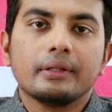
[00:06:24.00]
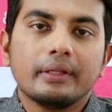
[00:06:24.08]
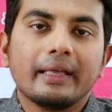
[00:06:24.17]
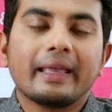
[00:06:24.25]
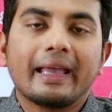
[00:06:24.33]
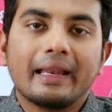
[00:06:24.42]

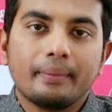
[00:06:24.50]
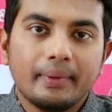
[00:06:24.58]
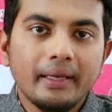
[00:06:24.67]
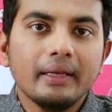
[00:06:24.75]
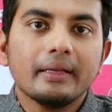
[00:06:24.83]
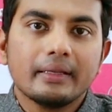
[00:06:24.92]
they can
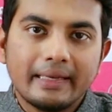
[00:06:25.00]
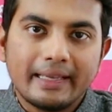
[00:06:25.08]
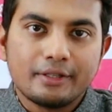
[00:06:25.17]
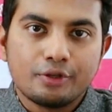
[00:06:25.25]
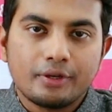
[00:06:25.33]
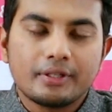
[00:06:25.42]
be
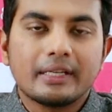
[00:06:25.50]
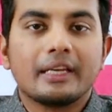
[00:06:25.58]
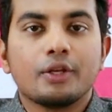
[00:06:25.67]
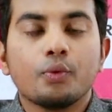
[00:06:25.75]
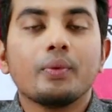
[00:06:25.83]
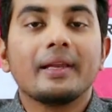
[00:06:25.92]
dangerous,
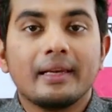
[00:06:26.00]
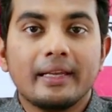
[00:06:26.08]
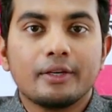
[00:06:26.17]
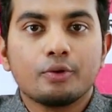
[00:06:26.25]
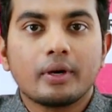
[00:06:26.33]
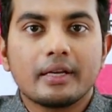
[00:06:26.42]
and you will
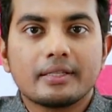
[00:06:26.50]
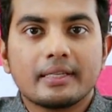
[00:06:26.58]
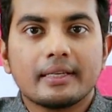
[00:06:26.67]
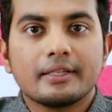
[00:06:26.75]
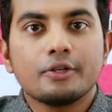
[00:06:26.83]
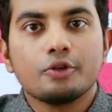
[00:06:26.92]
need to
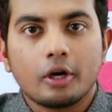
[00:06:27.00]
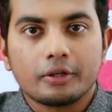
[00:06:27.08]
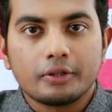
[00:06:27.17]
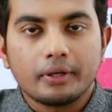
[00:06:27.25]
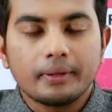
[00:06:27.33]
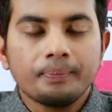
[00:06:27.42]
consult a
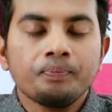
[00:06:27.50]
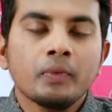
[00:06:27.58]
doctor.